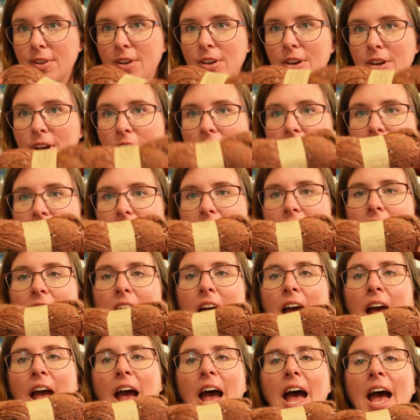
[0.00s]
Okay,
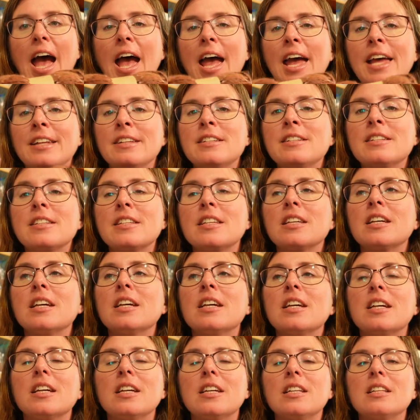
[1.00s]
and
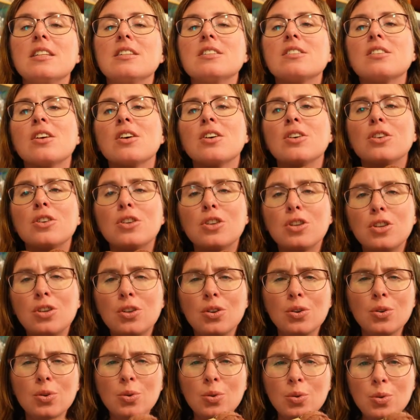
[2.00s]
it is
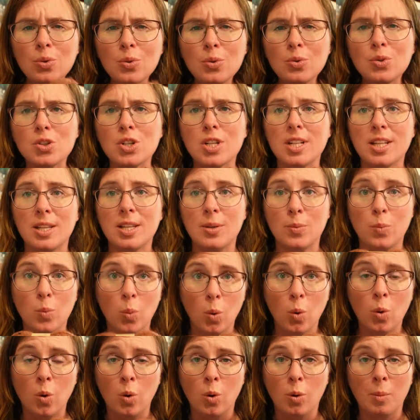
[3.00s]
hugely
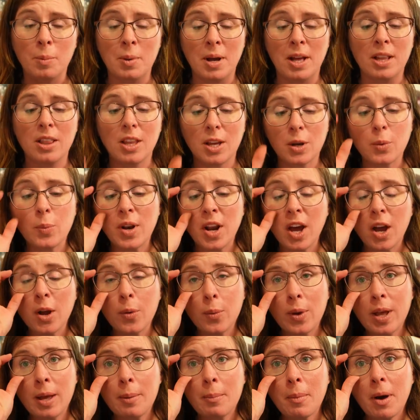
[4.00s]
warm. Like when I
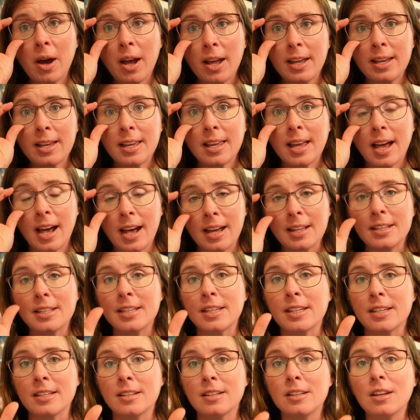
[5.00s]
wear my
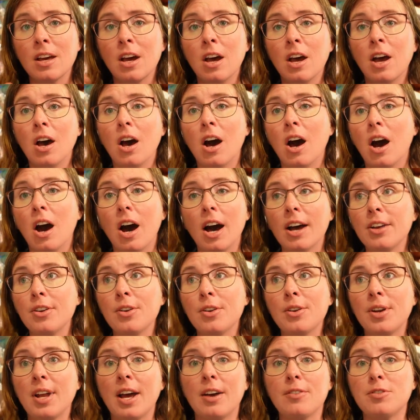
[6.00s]
cardigan, I
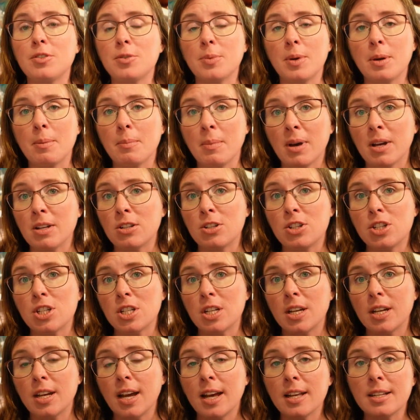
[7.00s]
don't have to wear much
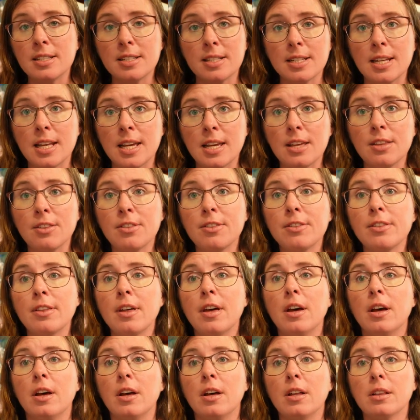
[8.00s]
underneath.
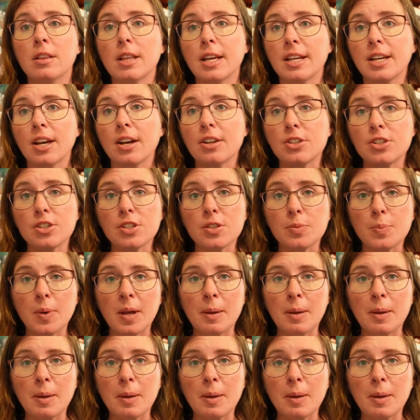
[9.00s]
Like I just